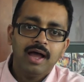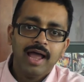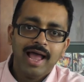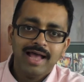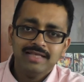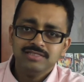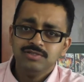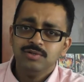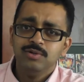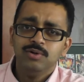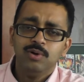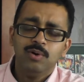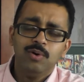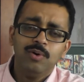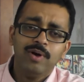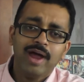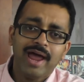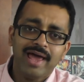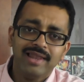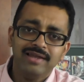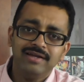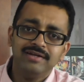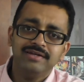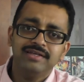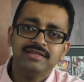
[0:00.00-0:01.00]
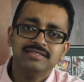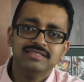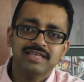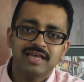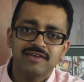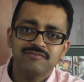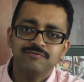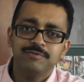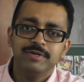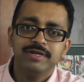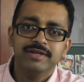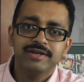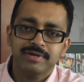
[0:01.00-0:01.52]
As you know, analytics
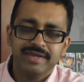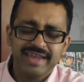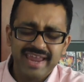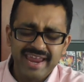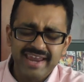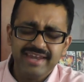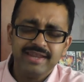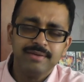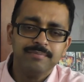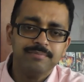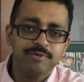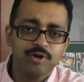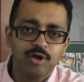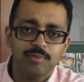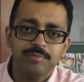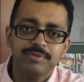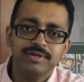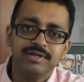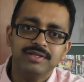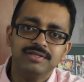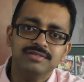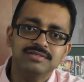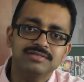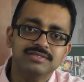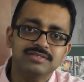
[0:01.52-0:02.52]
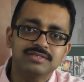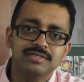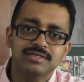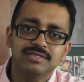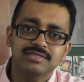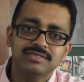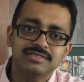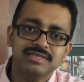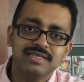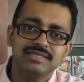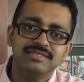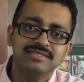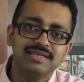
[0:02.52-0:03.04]
have been gaining prominence
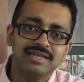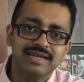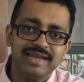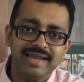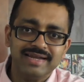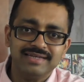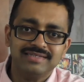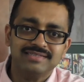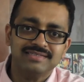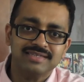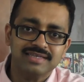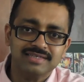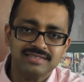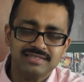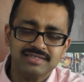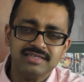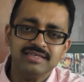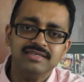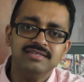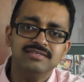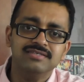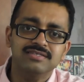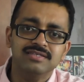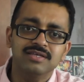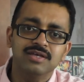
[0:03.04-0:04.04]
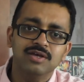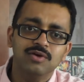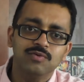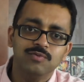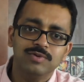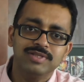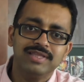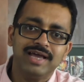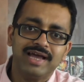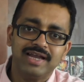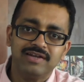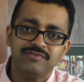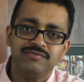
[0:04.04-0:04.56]
since the late sixties
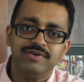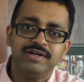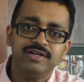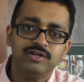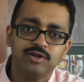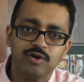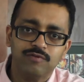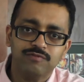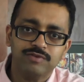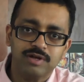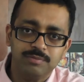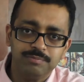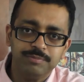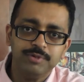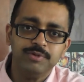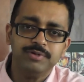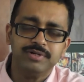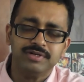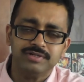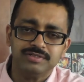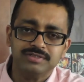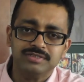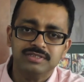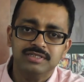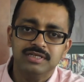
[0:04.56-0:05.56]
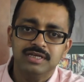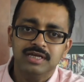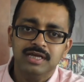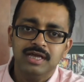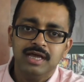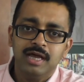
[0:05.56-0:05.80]
with the advent of computers.